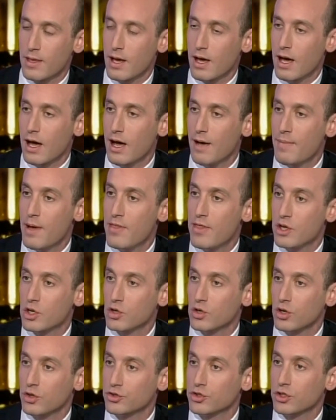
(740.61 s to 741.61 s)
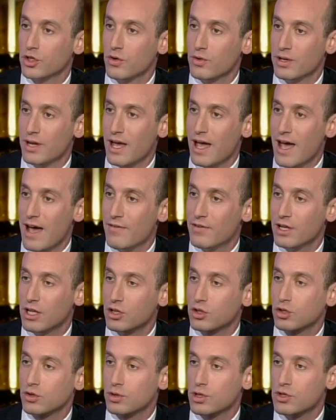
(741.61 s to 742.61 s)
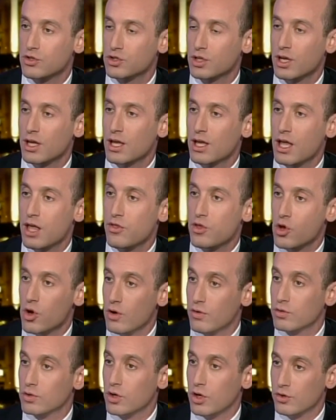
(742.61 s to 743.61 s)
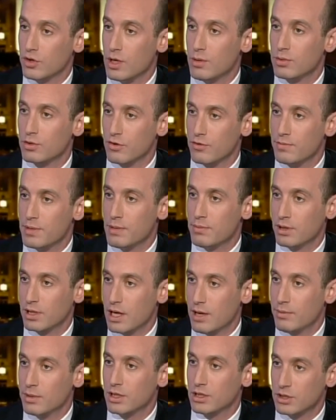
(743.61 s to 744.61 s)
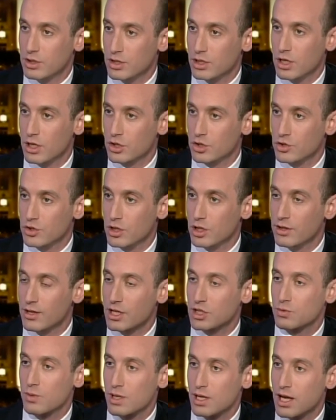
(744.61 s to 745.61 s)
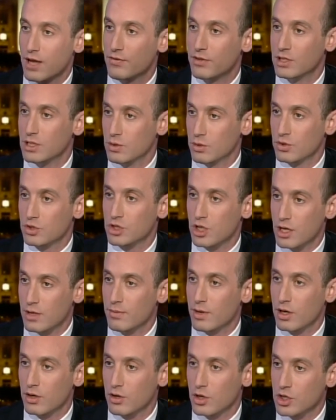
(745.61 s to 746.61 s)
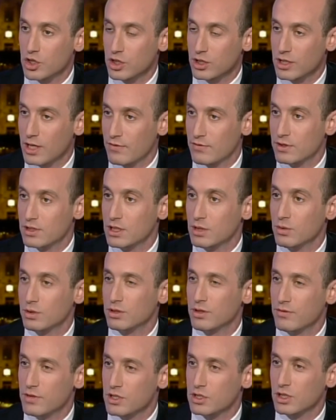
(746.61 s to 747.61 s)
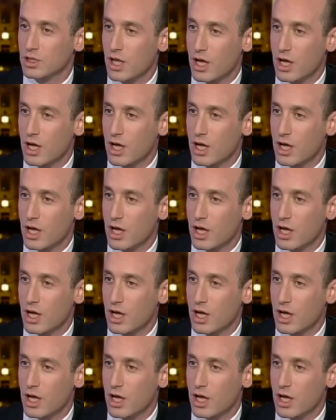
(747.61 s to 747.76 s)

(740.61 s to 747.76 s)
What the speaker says: And then you're also going to have an increase in the overall number of people coming into the country, and that's why you have to deal with chain migration, you have to deal with the visa